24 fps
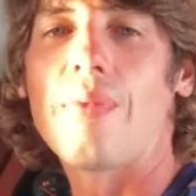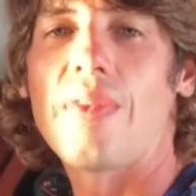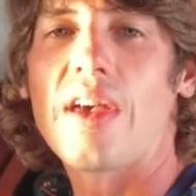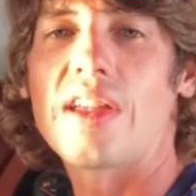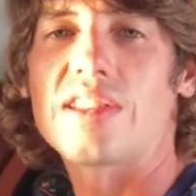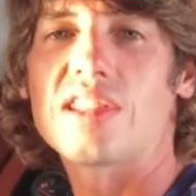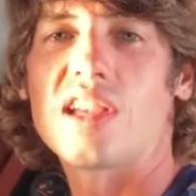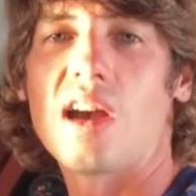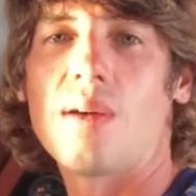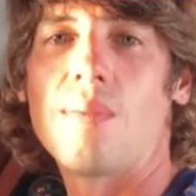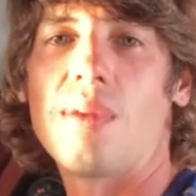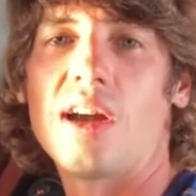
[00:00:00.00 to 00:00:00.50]

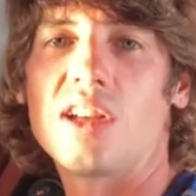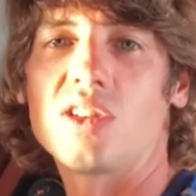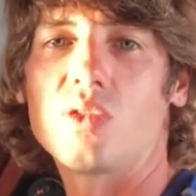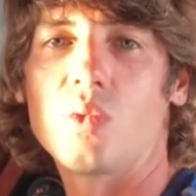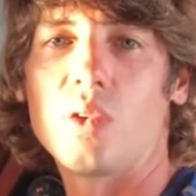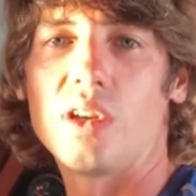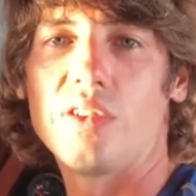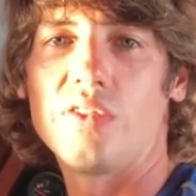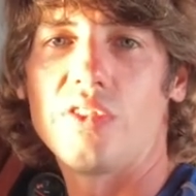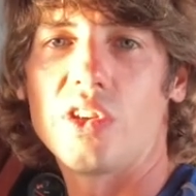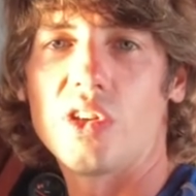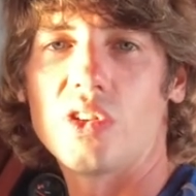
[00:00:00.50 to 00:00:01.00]
that's how
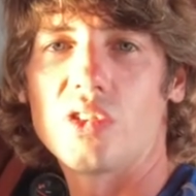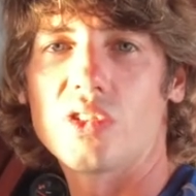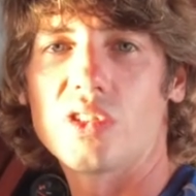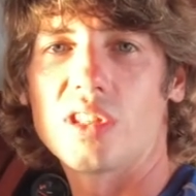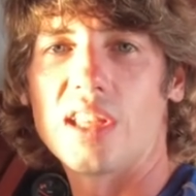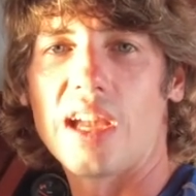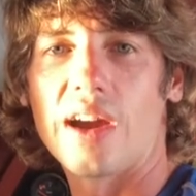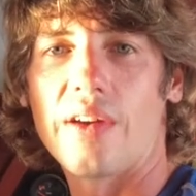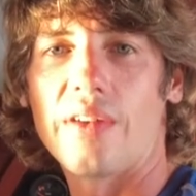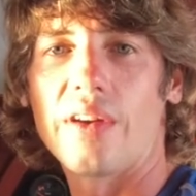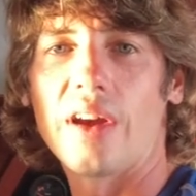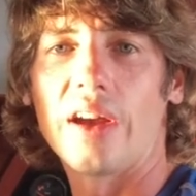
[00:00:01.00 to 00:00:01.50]
much we've
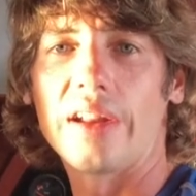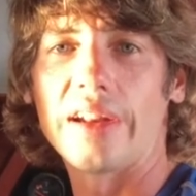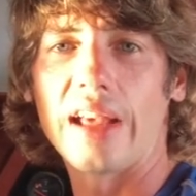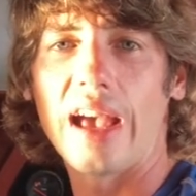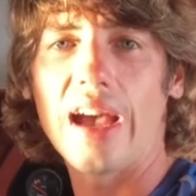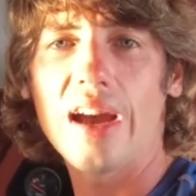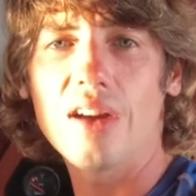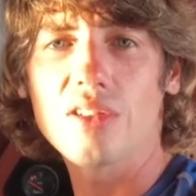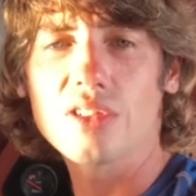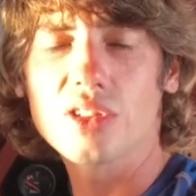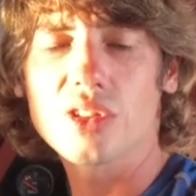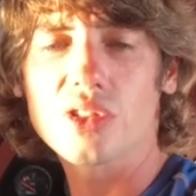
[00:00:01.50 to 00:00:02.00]
used. Now, on a
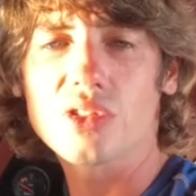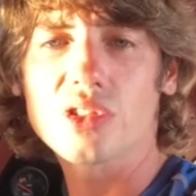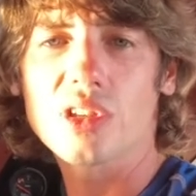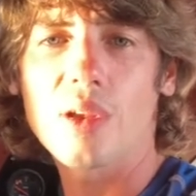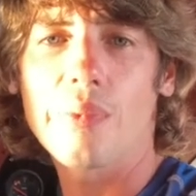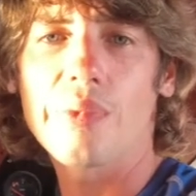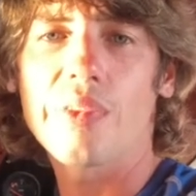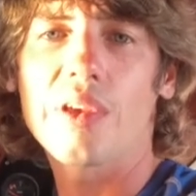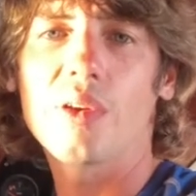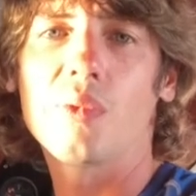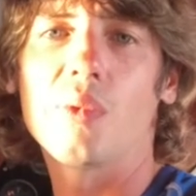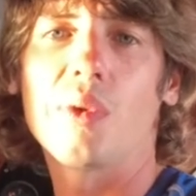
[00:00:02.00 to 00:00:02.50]
house or
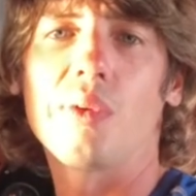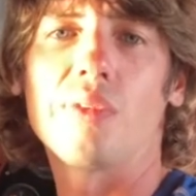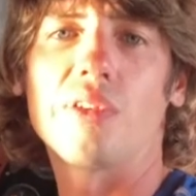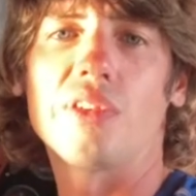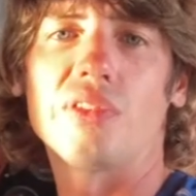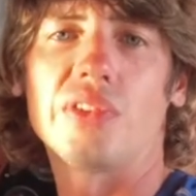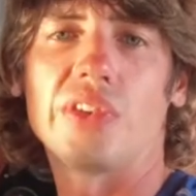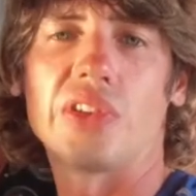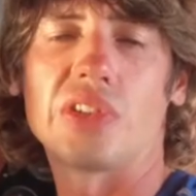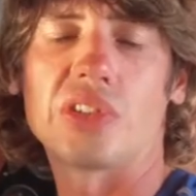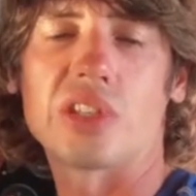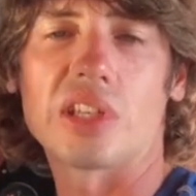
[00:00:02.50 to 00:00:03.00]
something, we
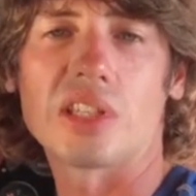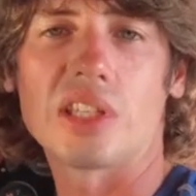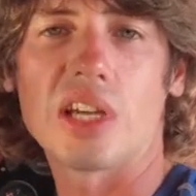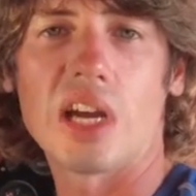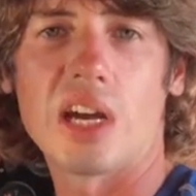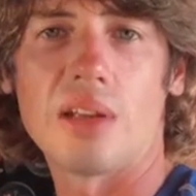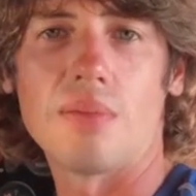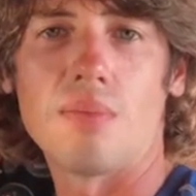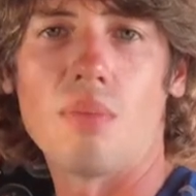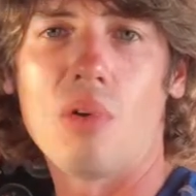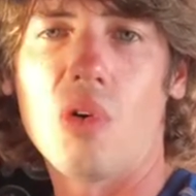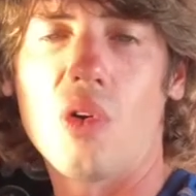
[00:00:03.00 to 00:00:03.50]
would have used a
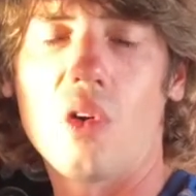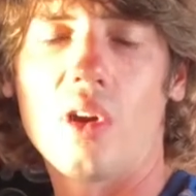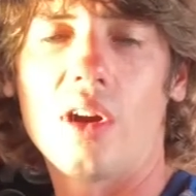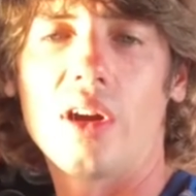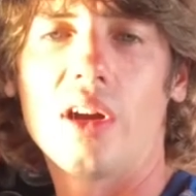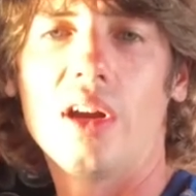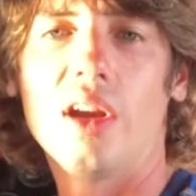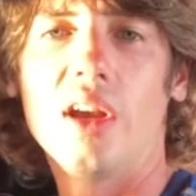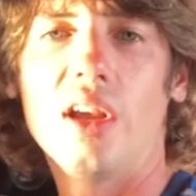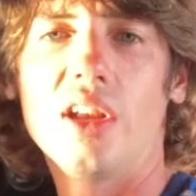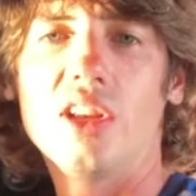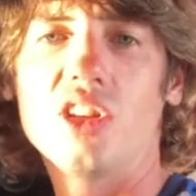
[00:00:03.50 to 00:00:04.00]
ton
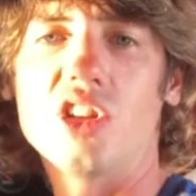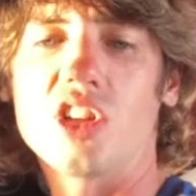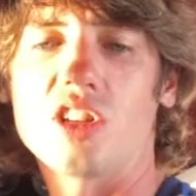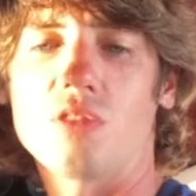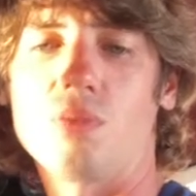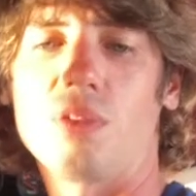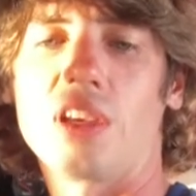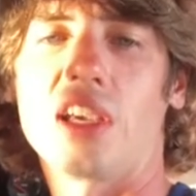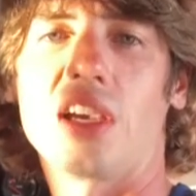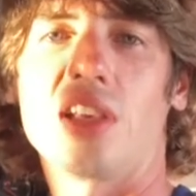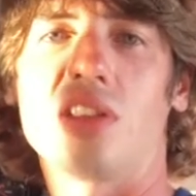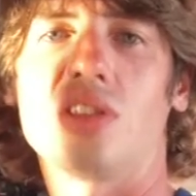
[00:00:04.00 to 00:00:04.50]
more,
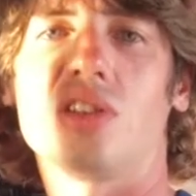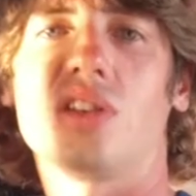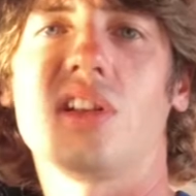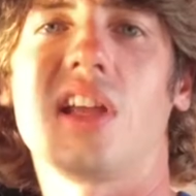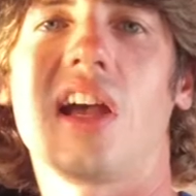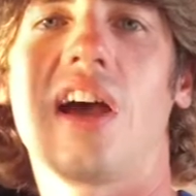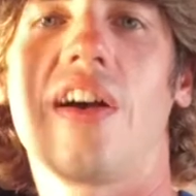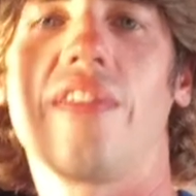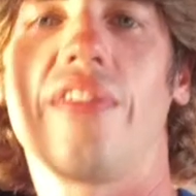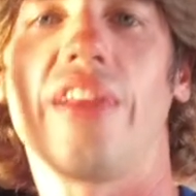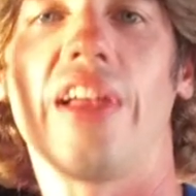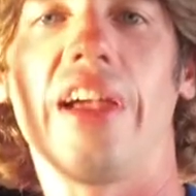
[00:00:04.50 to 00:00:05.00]
just because
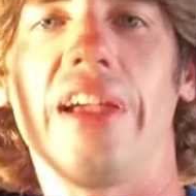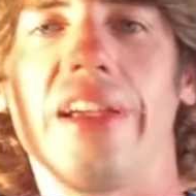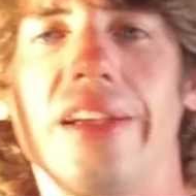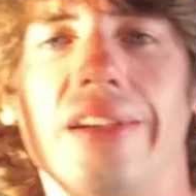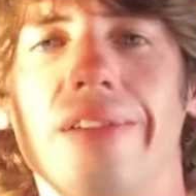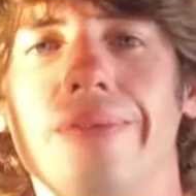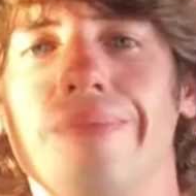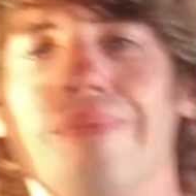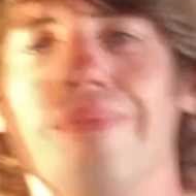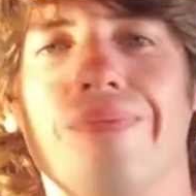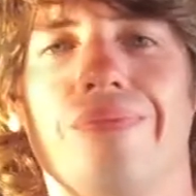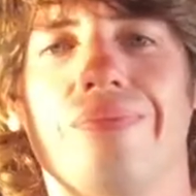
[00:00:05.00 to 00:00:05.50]
you'd have
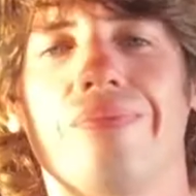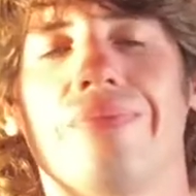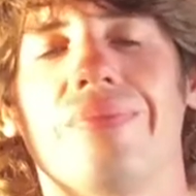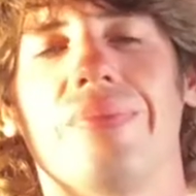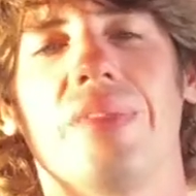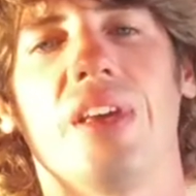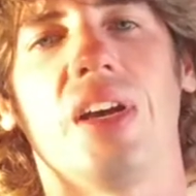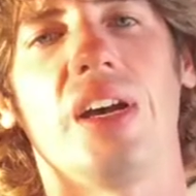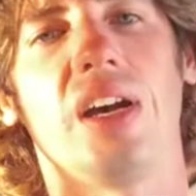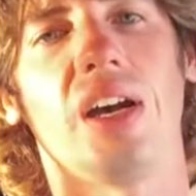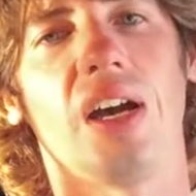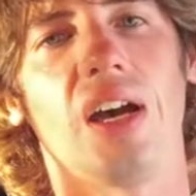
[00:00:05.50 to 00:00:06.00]
like
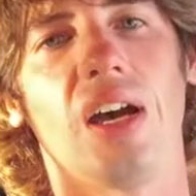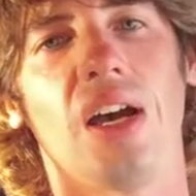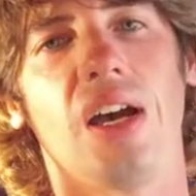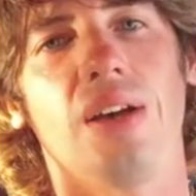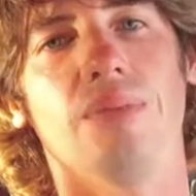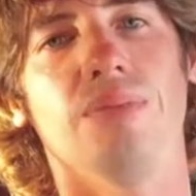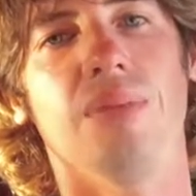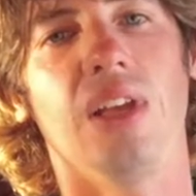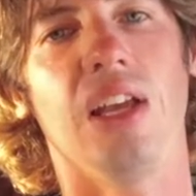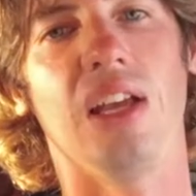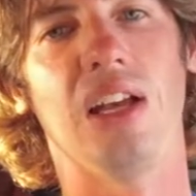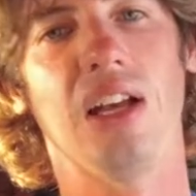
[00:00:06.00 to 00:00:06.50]

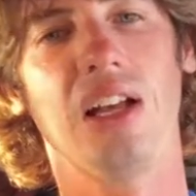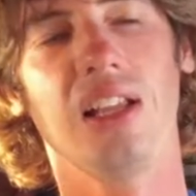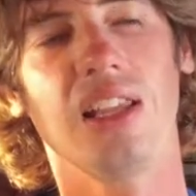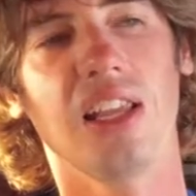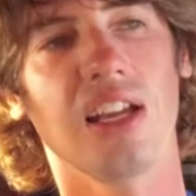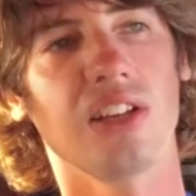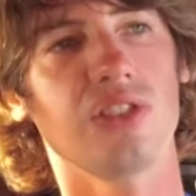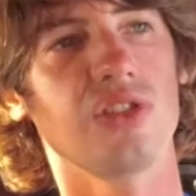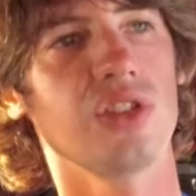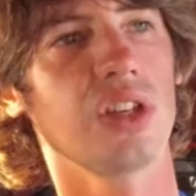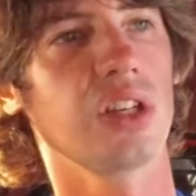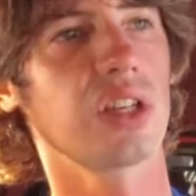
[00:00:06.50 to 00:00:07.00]

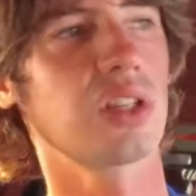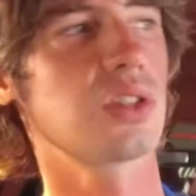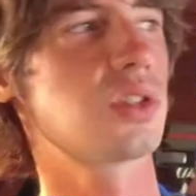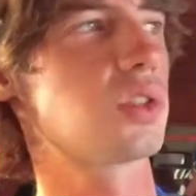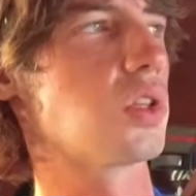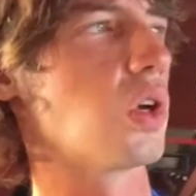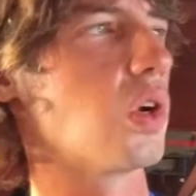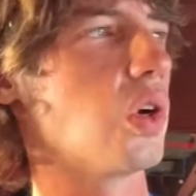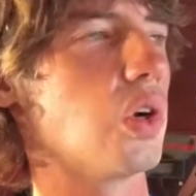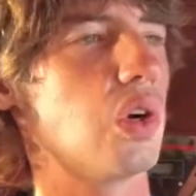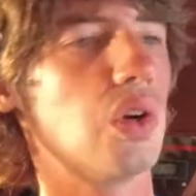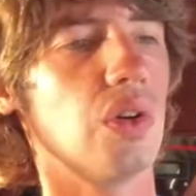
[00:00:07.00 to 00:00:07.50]
electric
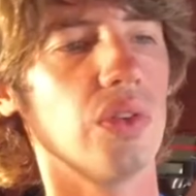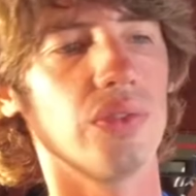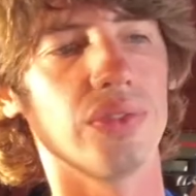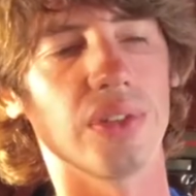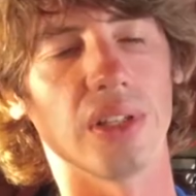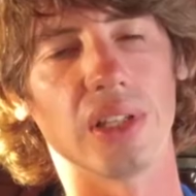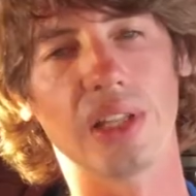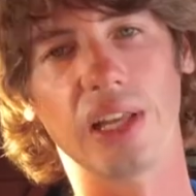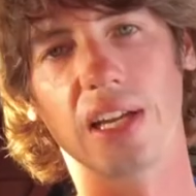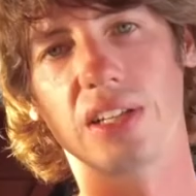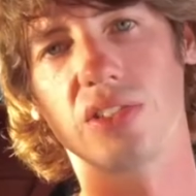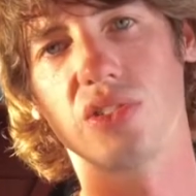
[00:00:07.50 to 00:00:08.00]
stove,
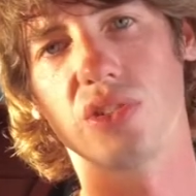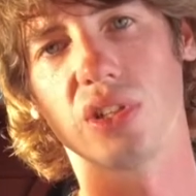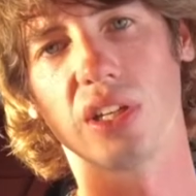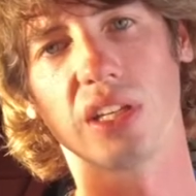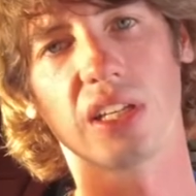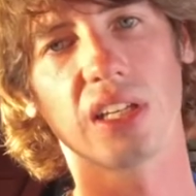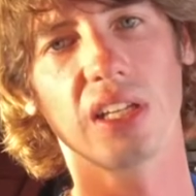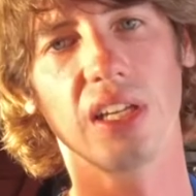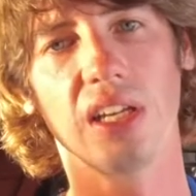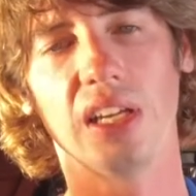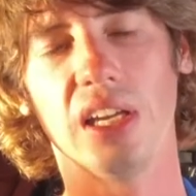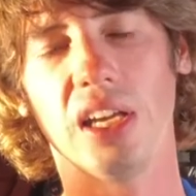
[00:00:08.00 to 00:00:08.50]

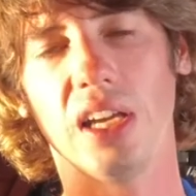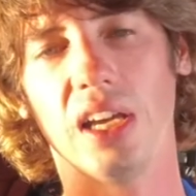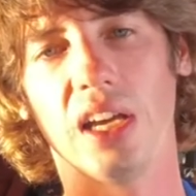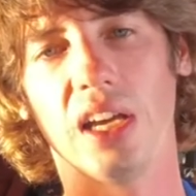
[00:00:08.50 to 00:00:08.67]
electric